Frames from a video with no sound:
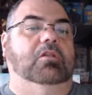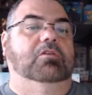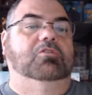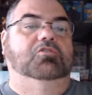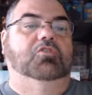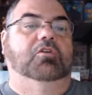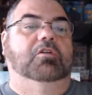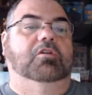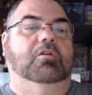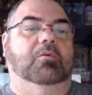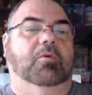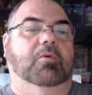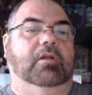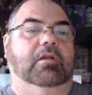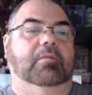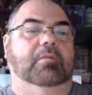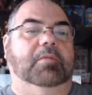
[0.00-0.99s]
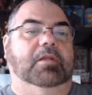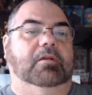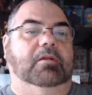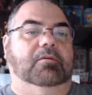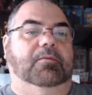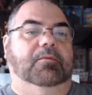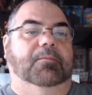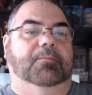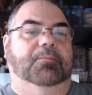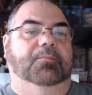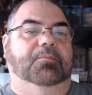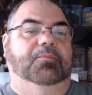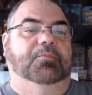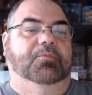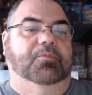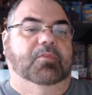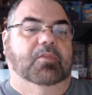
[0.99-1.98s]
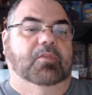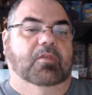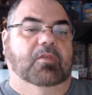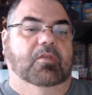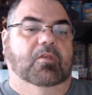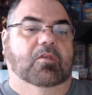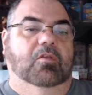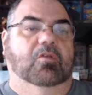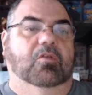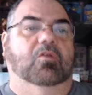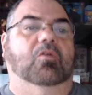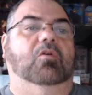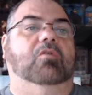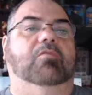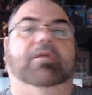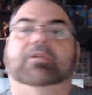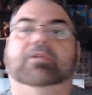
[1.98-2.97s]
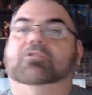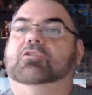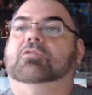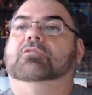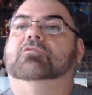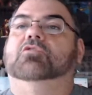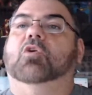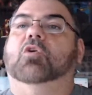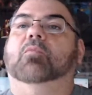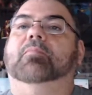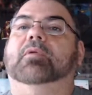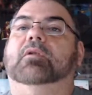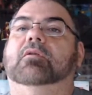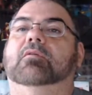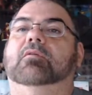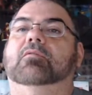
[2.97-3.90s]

you sure you don't want to come in? Or Rachel? It's open.